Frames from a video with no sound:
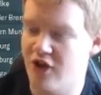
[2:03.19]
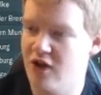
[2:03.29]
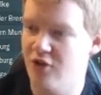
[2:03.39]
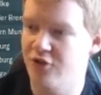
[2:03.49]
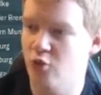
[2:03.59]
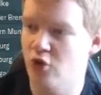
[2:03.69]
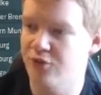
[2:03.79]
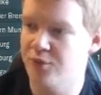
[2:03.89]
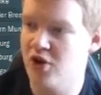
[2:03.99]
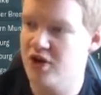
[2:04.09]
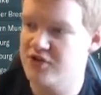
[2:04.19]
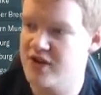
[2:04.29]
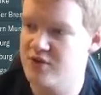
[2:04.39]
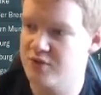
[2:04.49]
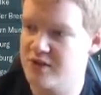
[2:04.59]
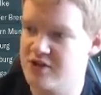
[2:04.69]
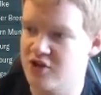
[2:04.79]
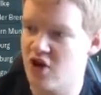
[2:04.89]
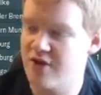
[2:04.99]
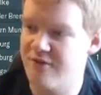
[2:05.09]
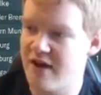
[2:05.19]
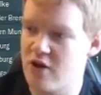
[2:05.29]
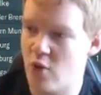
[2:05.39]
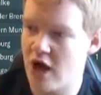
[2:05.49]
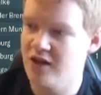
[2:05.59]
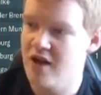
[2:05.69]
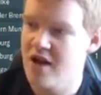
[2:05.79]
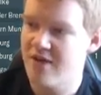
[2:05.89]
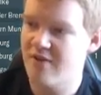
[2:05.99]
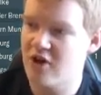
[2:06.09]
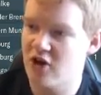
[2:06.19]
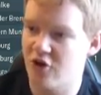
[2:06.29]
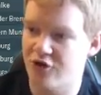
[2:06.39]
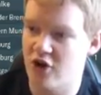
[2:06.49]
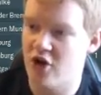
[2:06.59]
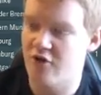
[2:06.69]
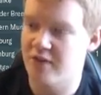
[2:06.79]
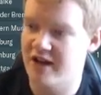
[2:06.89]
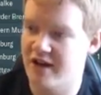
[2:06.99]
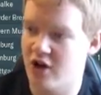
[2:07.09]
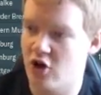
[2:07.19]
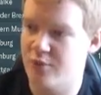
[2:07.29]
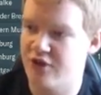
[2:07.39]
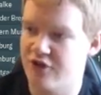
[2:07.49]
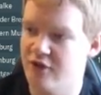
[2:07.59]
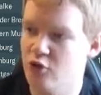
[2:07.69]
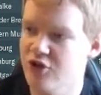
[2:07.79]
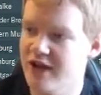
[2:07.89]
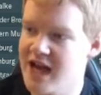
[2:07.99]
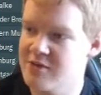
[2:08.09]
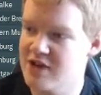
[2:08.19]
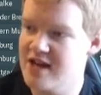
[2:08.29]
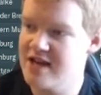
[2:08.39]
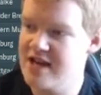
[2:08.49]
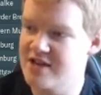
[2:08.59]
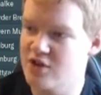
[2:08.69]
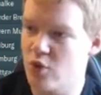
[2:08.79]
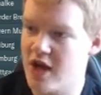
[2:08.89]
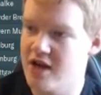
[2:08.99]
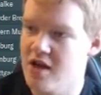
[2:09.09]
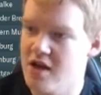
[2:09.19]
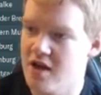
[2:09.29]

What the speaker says: They lost to Wolfsburg, who seem to have been starting very well. They've only lost to Hertha Berlin and Leipzig, so they've won the games they need to win.